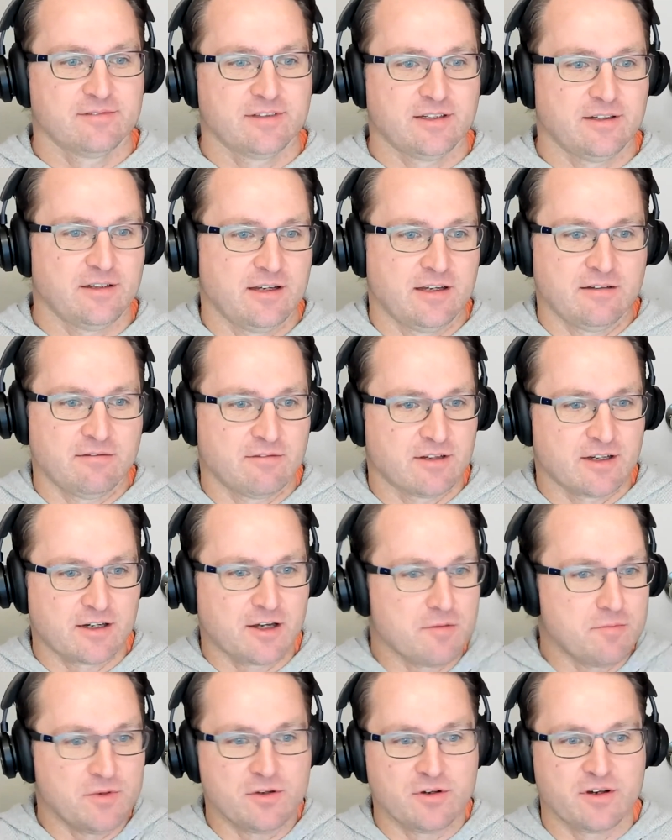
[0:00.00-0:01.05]
in a
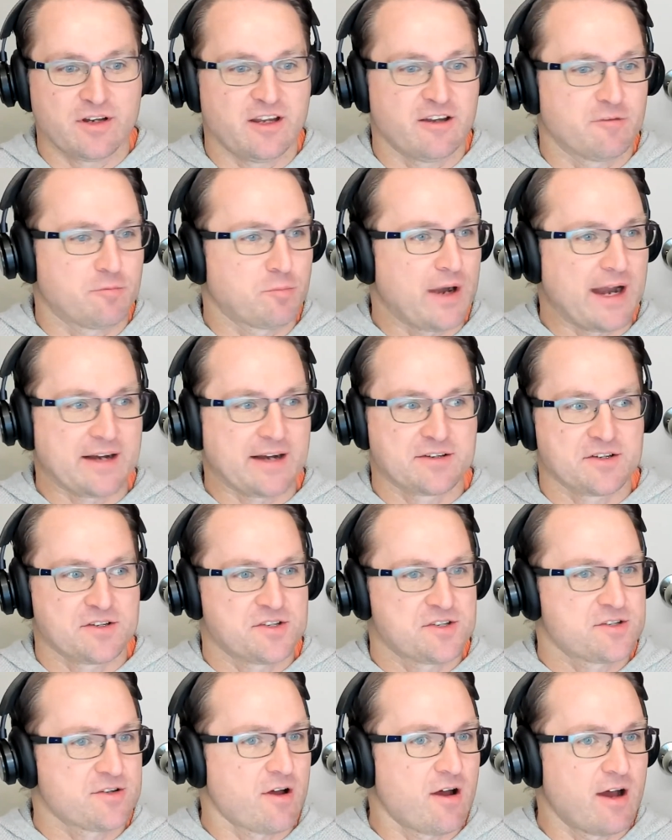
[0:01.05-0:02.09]
community of practice
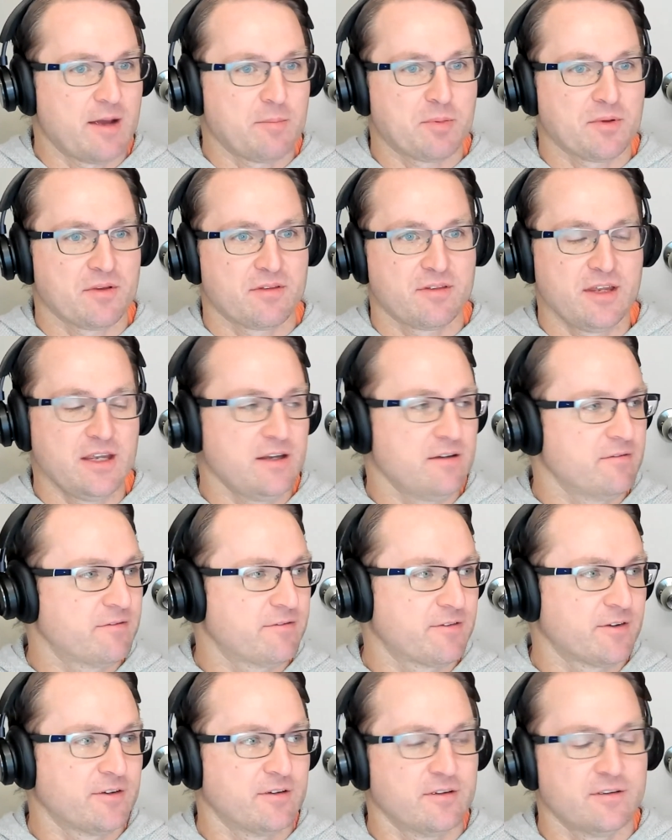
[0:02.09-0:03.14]
type thing
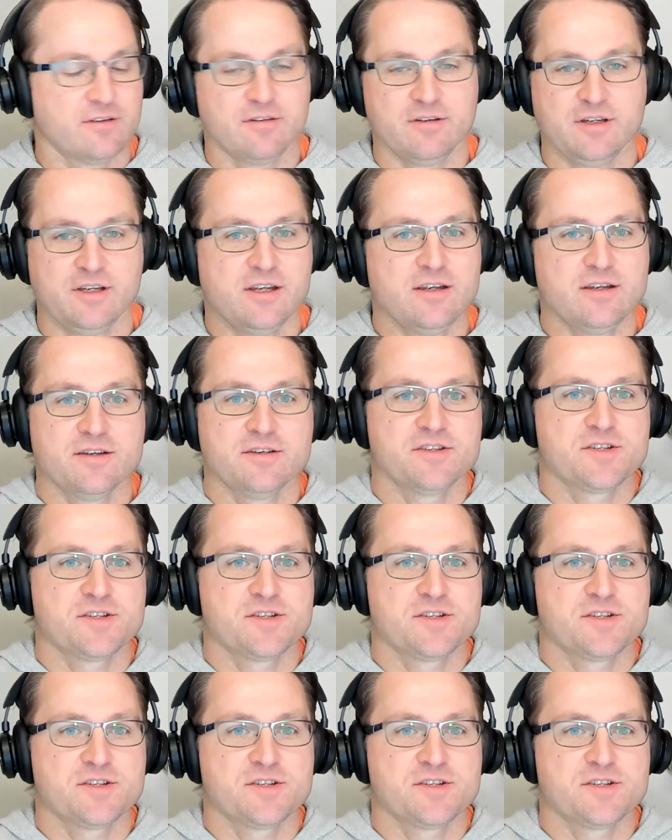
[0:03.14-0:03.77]
for years,